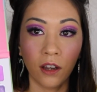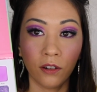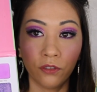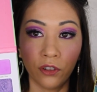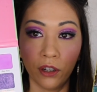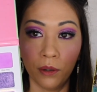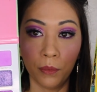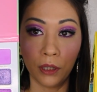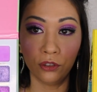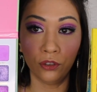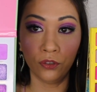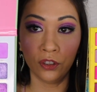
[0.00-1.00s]
from
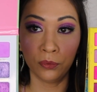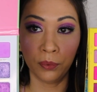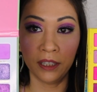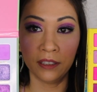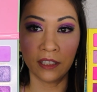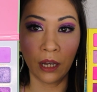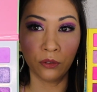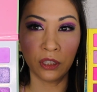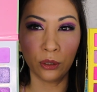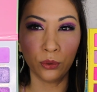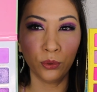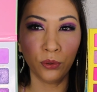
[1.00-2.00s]
Juvia's Place, I was
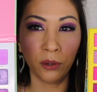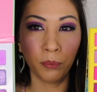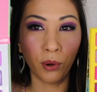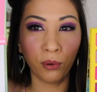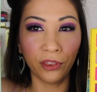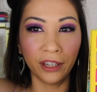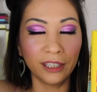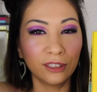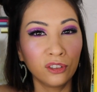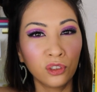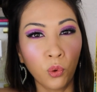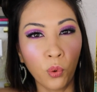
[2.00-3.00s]
like, ooh, they're both like
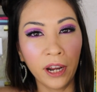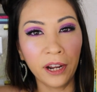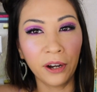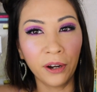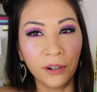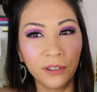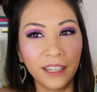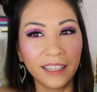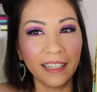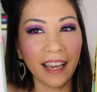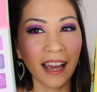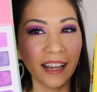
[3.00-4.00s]
square, like
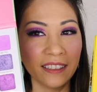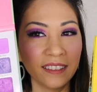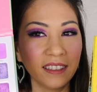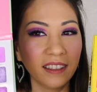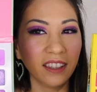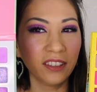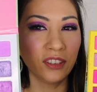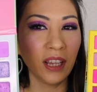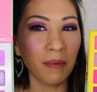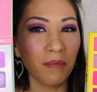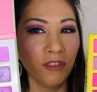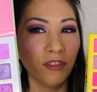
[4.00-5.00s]
it has the same